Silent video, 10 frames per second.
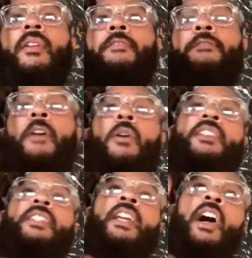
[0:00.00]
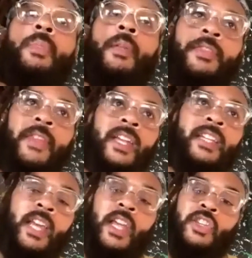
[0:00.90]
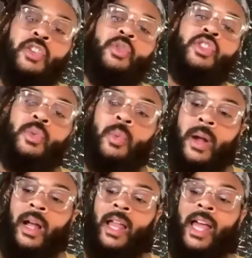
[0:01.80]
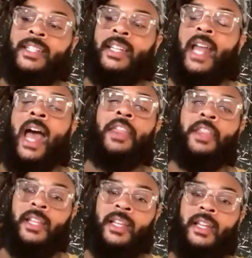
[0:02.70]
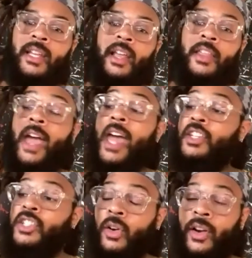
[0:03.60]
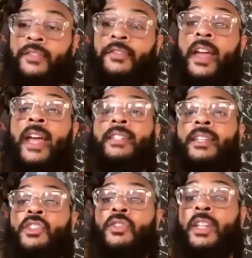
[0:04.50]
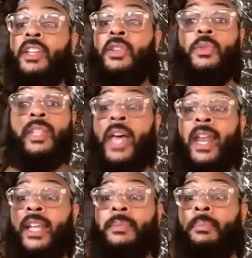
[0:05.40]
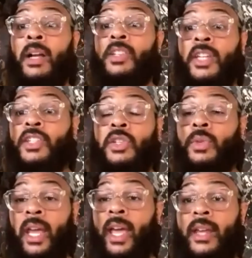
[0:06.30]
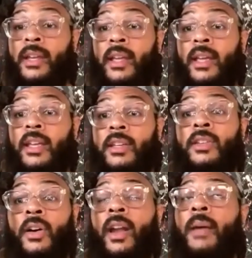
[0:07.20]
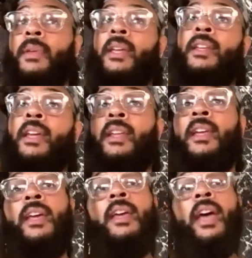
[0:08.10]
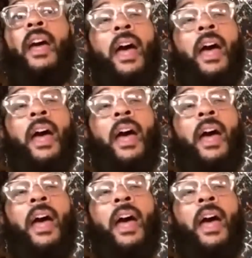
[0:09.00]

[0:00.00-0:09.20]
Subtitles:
focusing on the things that you do well as an athlete. That is your advantage. You need to use that as much as you can. You know what I mean? And I